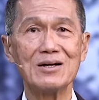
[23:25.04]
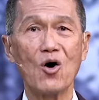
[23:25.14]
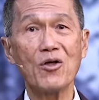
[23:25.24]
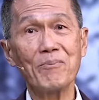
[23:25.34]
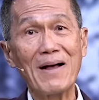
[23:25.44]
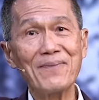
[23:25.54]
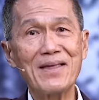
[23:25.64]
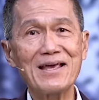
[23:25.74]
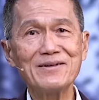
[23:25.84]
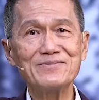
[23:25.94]
On
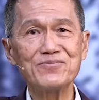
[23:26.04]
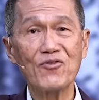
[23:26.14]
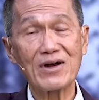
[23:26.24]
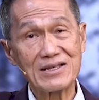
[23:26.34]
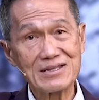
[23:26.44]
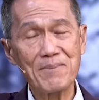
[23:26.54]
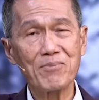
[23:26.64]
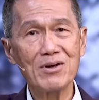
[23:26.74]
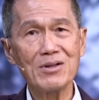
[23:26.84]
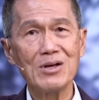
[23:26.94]
Monday, for
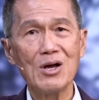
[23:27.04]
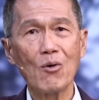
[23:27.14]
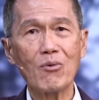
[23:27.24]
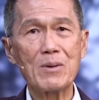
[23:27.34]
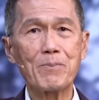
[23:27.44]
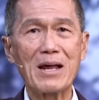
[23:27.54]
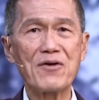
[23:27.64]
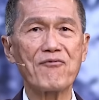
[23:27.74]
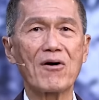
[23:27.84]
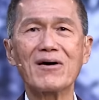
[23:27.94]
example, we
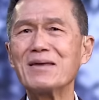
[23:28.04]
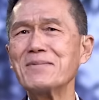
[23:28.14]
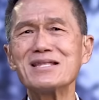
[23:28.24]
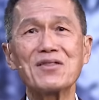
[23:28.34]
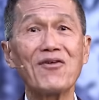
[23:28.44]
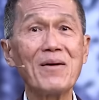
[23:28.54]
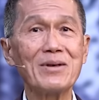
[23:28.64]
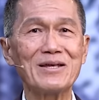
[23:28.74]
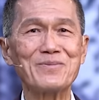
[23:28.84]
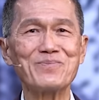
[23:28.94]
pray for our immediate
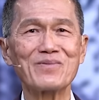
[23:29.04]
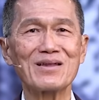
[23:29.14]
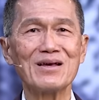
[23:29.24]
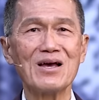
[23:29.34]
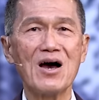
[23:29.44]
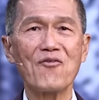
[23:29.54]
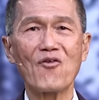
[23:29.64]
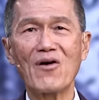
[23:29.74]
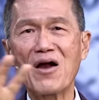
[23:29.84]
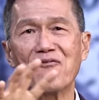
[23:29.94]
family,
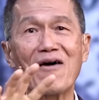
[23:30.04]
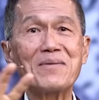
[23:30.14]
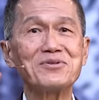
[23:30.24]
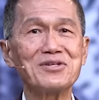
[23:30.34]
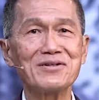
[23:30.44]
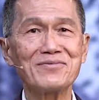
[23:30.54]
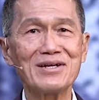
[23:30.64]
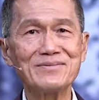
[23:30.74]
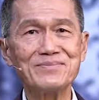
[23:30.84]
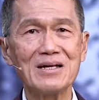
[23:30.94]
for our five
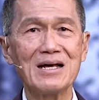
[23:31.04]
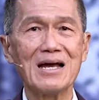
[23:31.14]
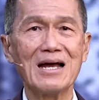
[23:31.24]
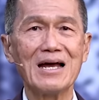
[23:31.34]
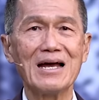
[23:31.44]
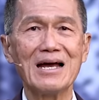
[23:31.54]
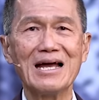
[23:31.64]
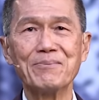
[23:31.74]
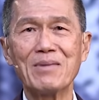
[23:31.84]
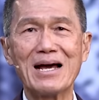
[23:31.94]
children
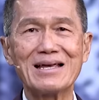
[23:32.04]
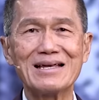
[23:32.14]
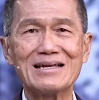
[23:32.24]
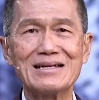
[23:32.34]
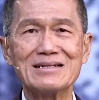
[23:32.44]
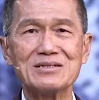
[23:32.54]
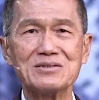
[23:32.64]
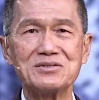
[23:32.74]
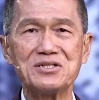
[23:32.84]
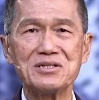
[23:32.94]
and my,
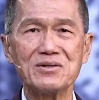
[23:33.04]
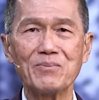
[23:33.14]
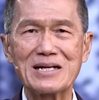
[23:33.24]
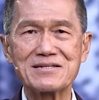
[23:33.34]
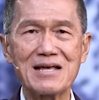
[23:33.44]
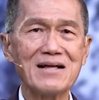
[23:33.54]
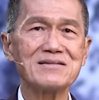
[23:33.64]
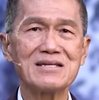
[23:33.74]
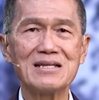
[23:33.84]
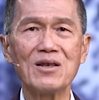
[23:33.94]
ch my
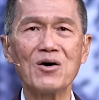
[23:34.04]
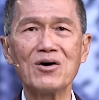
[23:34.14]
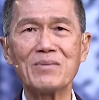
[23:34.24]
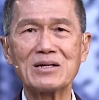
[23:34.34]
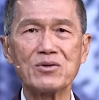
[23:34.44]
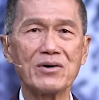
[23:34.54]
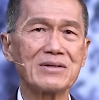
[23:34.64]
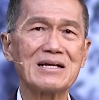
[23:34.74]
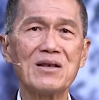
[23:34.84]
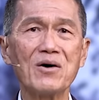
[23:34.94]
sons-in-law, my
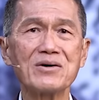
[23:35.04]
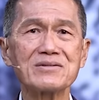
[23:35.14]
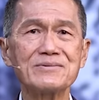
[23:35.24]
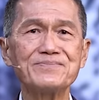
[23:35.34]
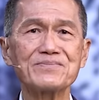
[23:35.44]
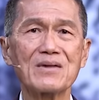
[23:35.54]
daughter-in-laws.